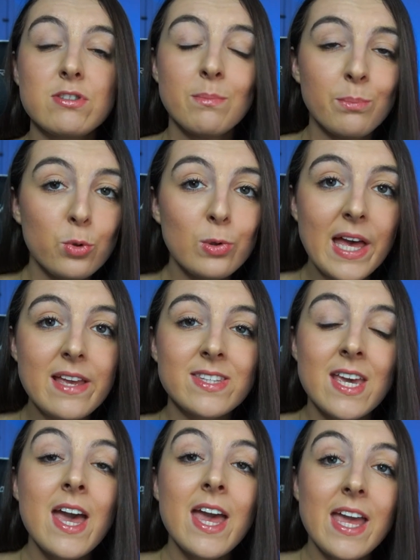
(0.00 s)
some bootlegs
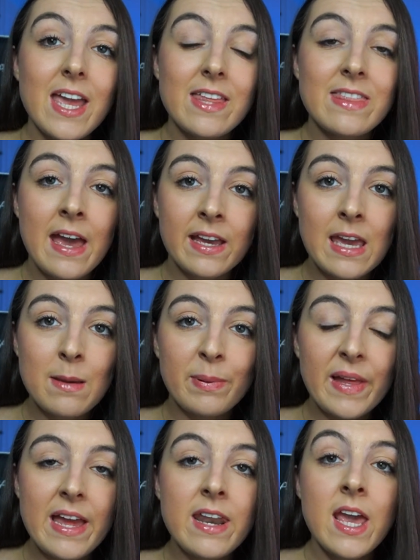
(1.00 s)
in that game
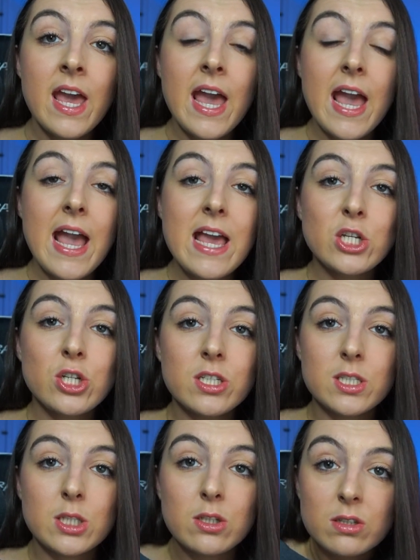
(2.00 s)
plan and
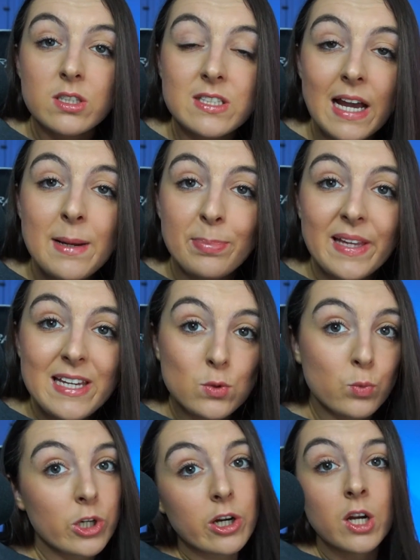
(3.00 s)
just design plays
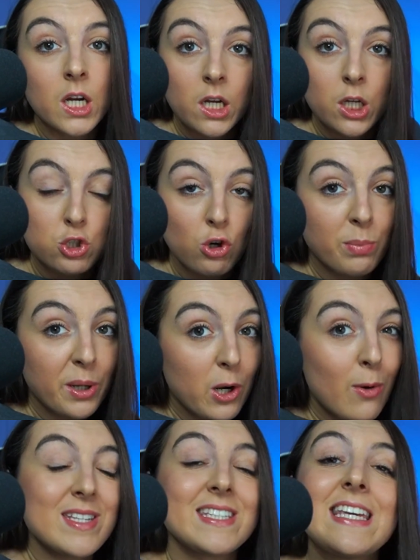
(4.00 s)
where Joe
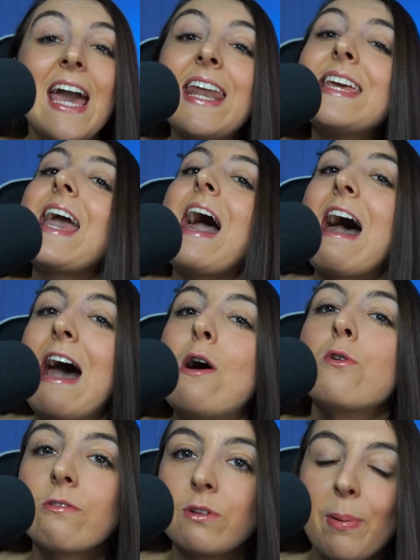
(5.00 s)
Burrow is getting
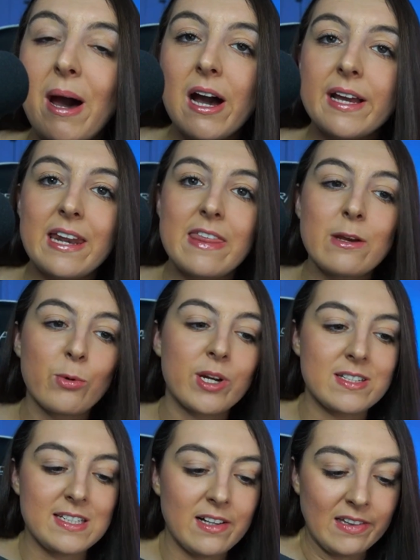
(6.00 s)
out of the pocket. I think we're going
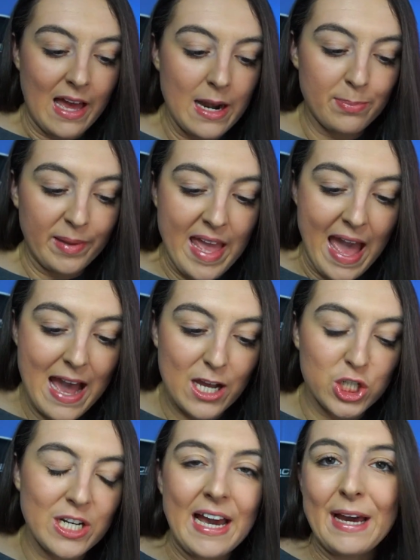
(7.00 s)
to see a lot of play
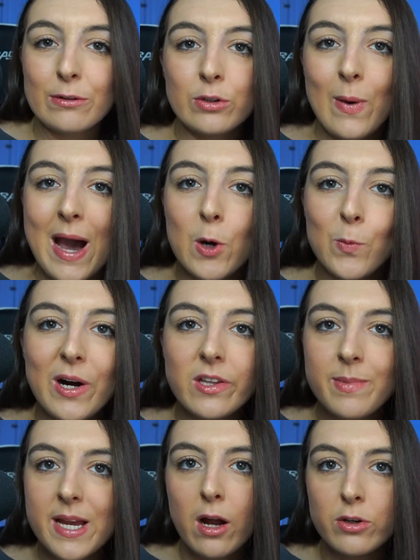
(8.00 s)
action. I don't know how well the
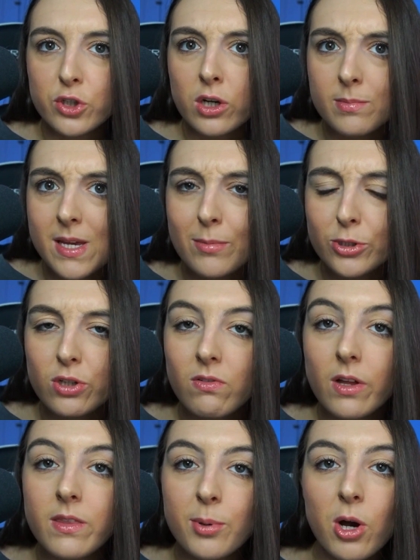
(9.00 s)
Bengals are going to be able to
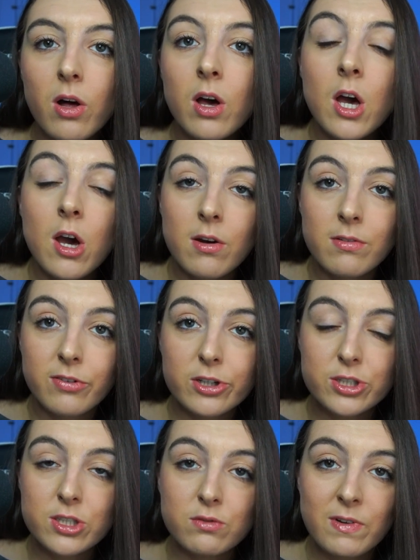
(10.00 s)
run the ball
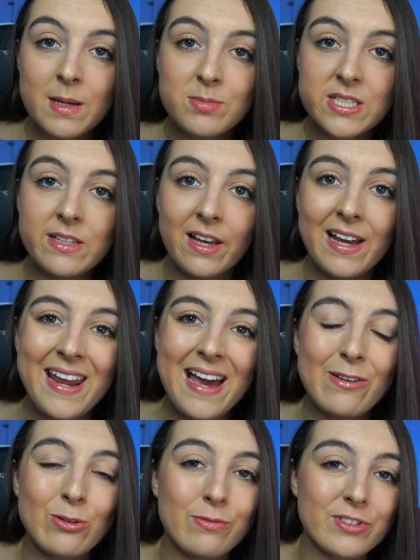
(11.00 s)
versus Rams D-line. I
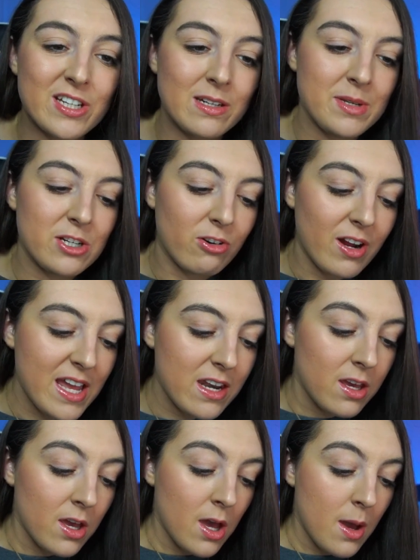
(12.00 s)
don't know if it's going to be
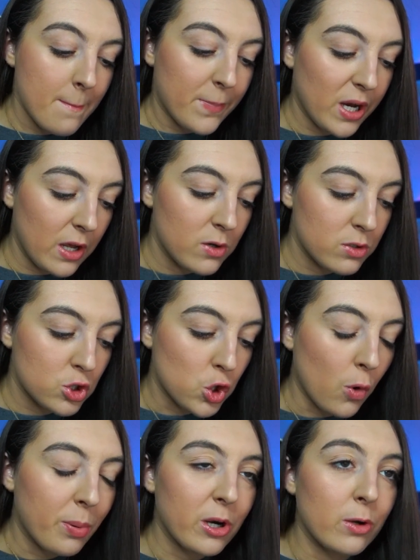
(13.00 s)
great, but
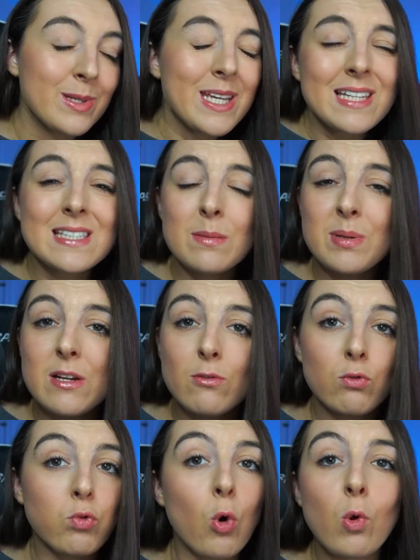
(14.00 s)
Joe Burrow needs to be
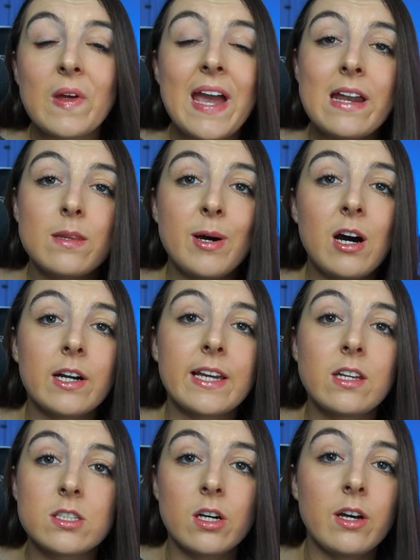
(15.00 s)
rolling out of the
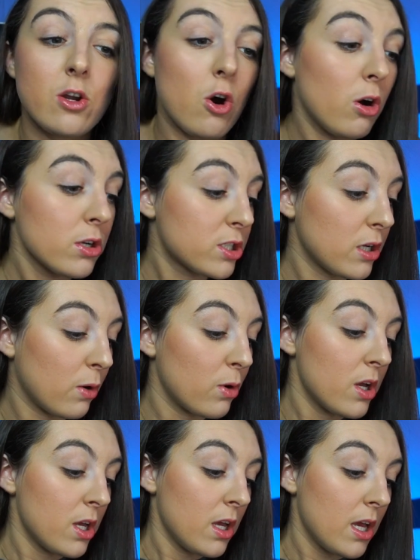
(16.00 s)
pocket a ton. Also,
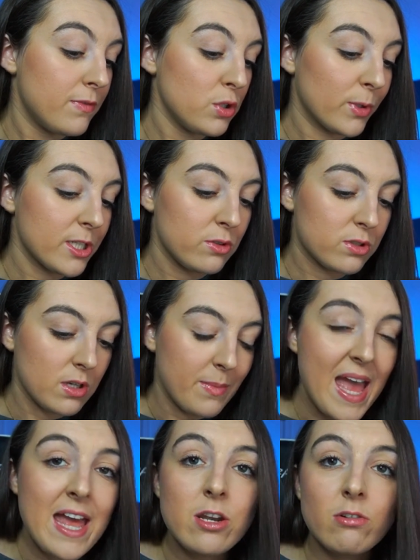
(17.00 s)
if you want to do some
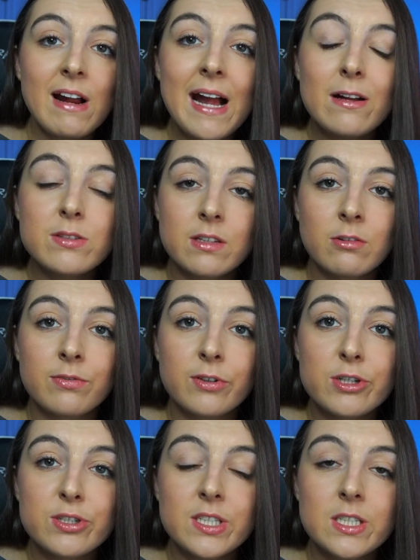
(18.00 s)
end-arounds and
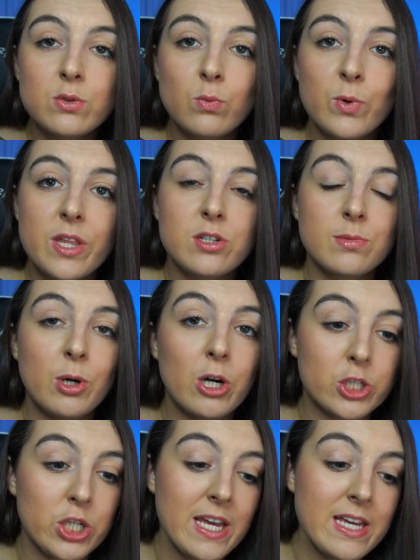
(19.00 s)
reverses with
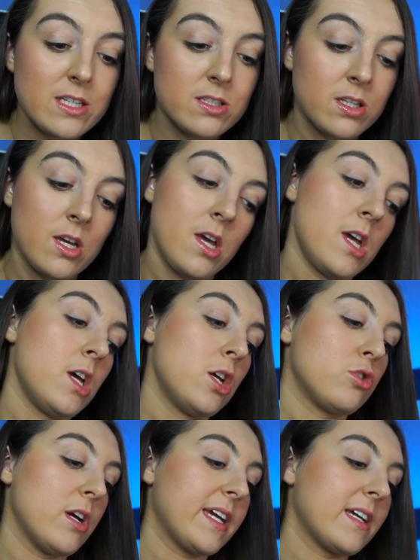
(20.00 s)
Ja'Marr Chase,
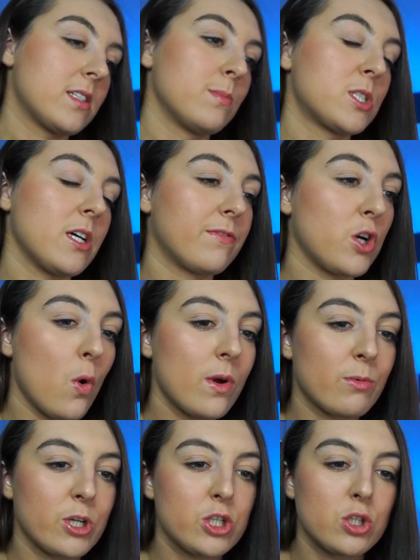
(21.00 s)
try to get some stuff
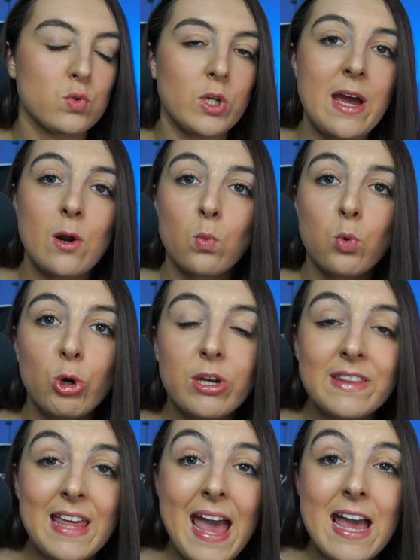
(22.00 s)
going where you're just kind of
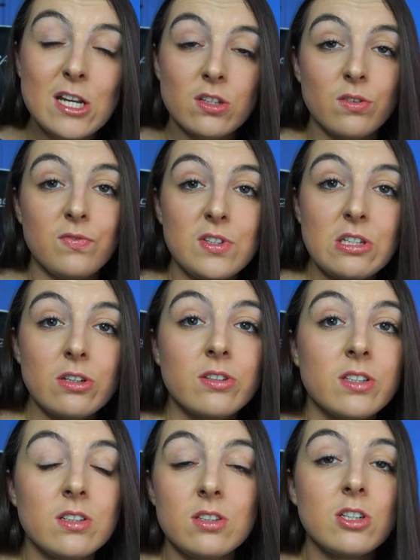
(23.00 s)
working the edge of the field,
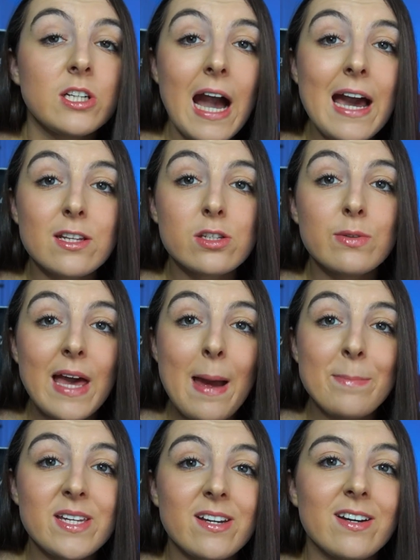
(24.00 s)
you got to do
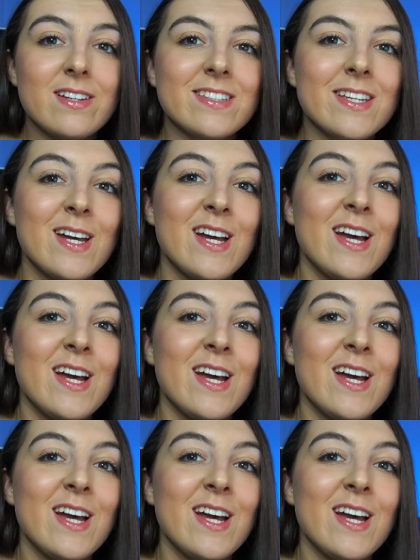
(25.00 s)
that, because